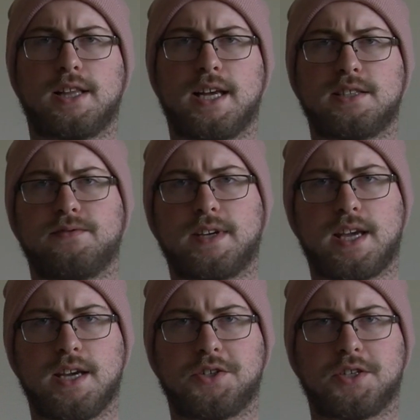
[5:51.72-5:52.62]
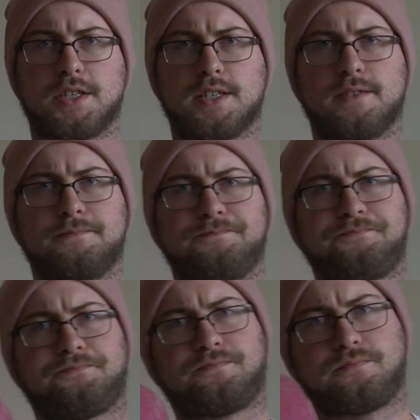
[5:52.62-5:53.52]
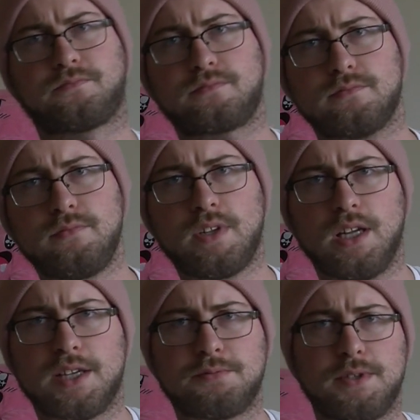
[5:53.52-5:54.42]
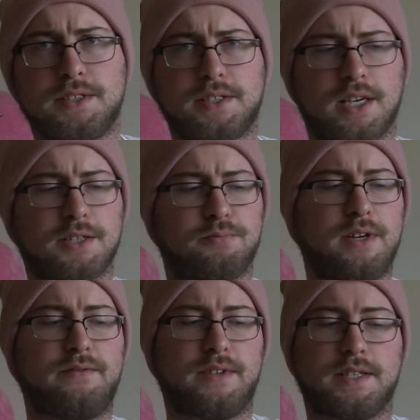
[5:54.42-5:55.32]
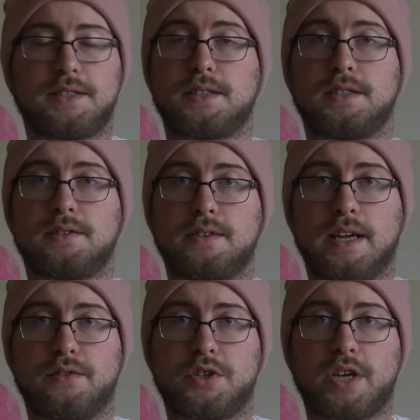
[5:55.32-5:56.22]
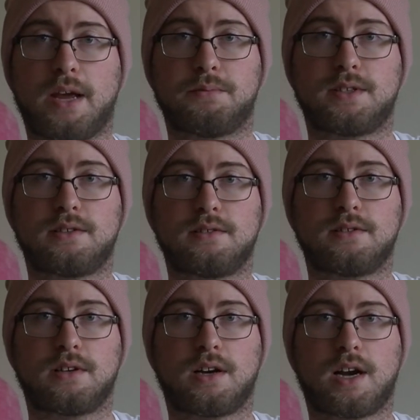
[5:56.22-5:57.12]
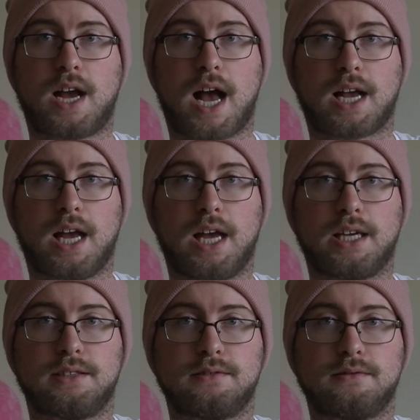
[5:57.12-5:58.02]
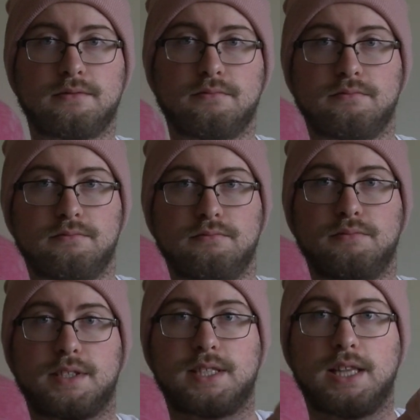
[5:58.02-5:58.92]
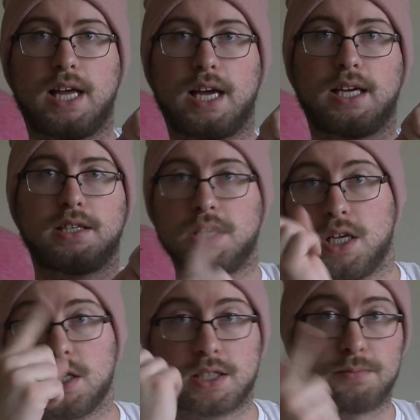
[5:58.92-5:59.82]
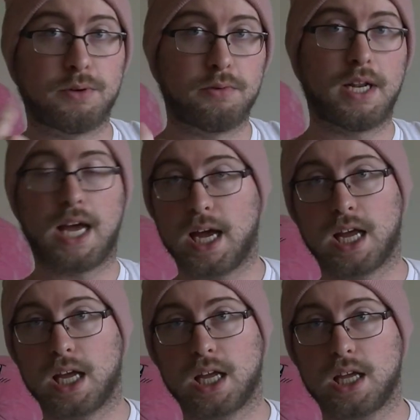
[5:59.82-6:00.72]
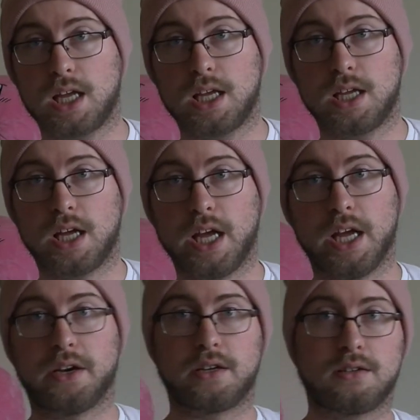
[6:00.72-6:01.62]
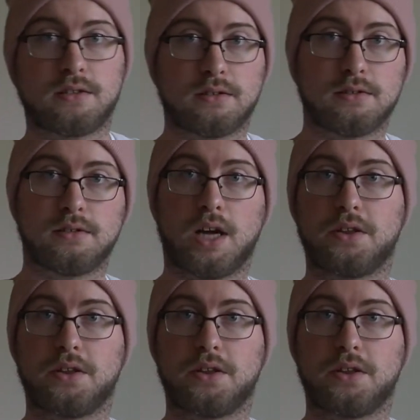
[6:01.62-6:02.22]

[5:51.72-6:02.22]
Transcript: On to classification. As we discussed previous, they are the shapes. Cocci, bacilli, spirilli, and